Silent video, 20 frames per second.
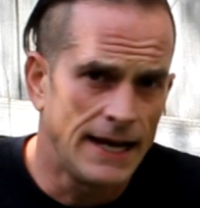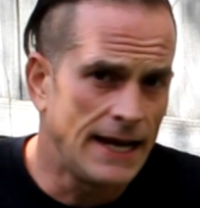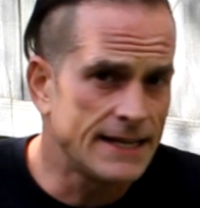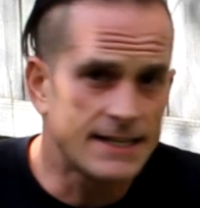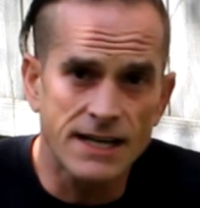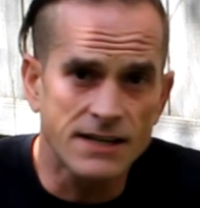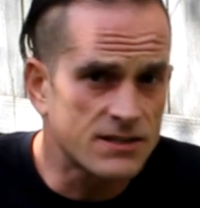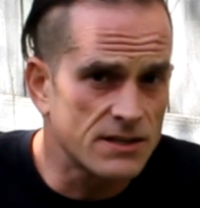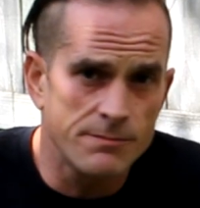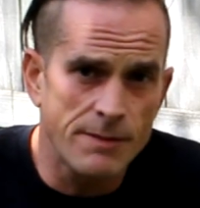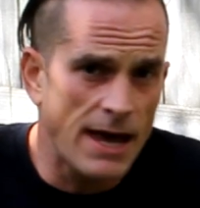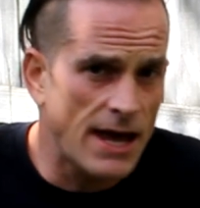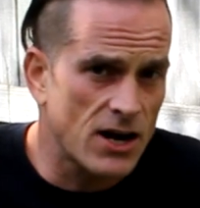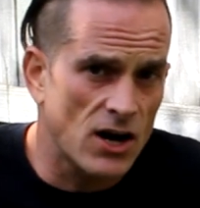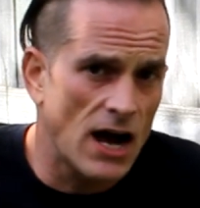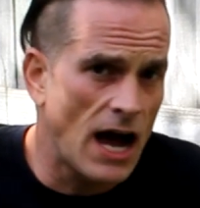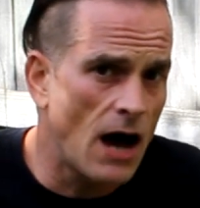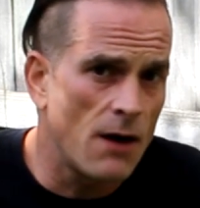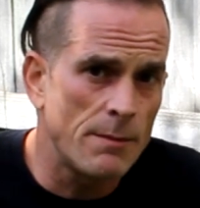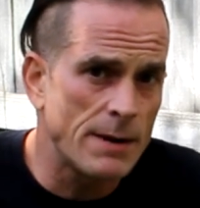It doesn't
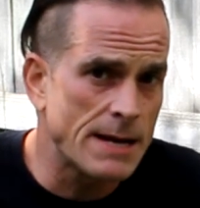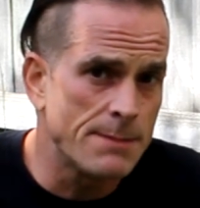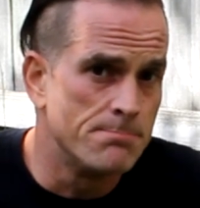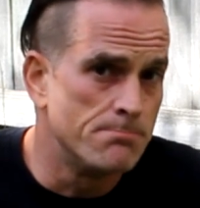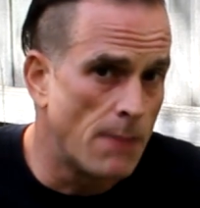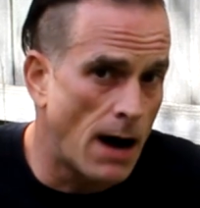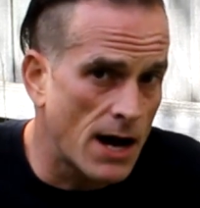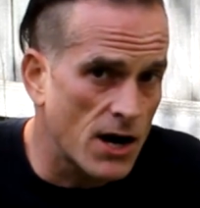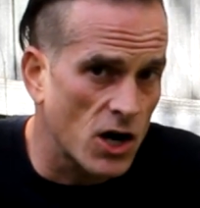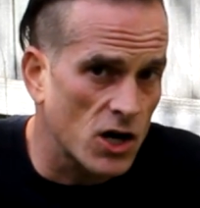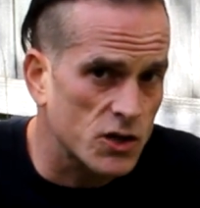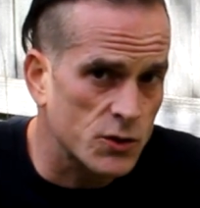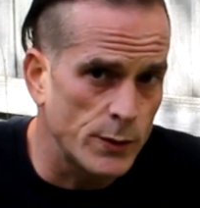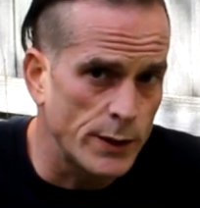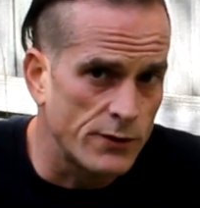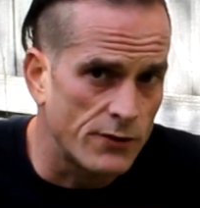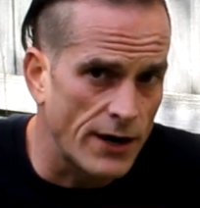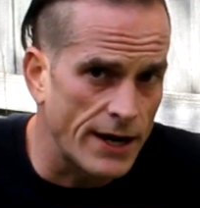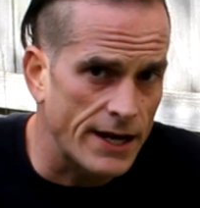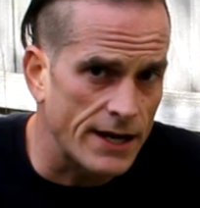matter how many monarchs
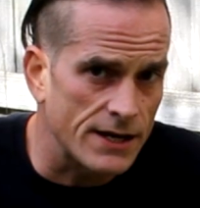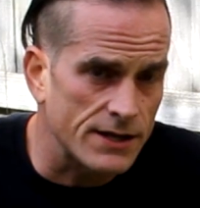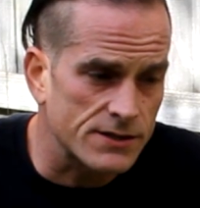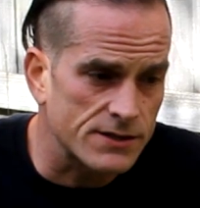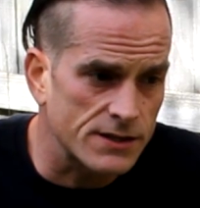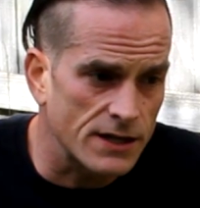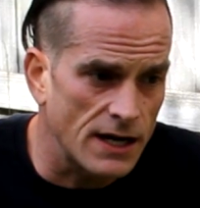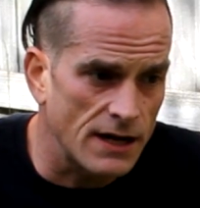we raise